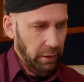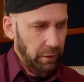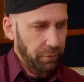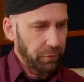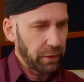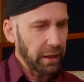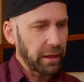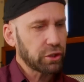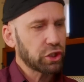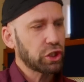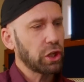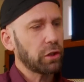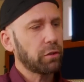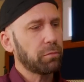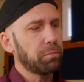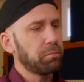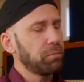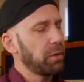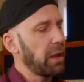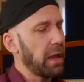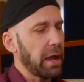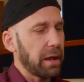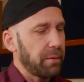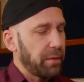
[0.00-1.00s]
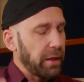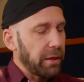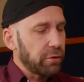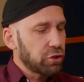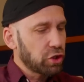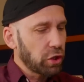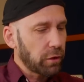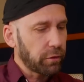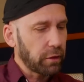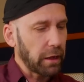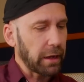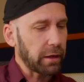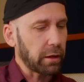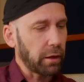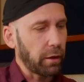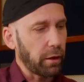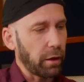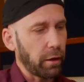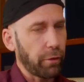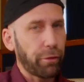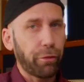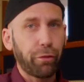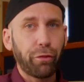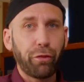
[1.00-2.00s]
That's just like
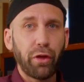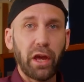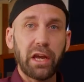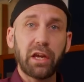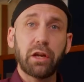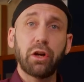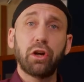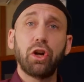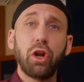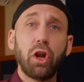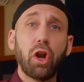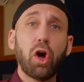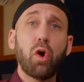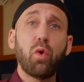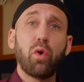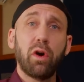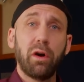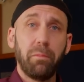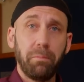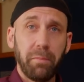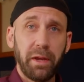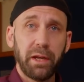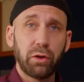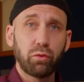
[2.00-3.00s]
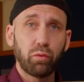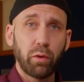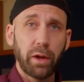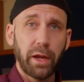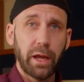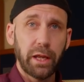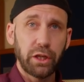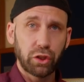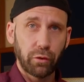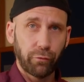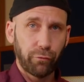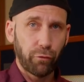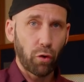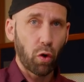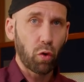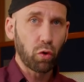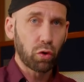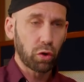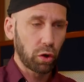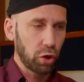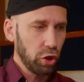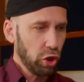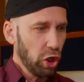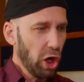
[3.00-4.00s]
a thicker lower mid-range, a
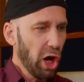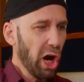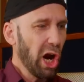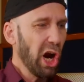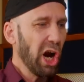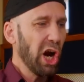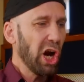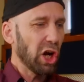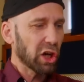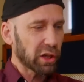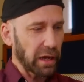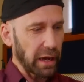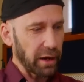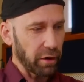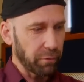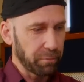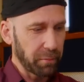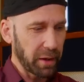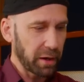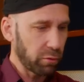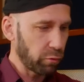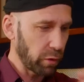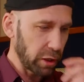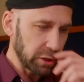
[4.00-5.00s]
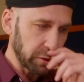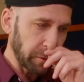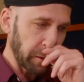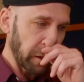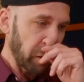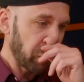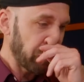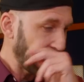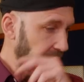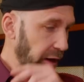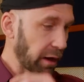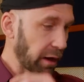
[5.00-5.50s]
vocal kind of mid-range that I really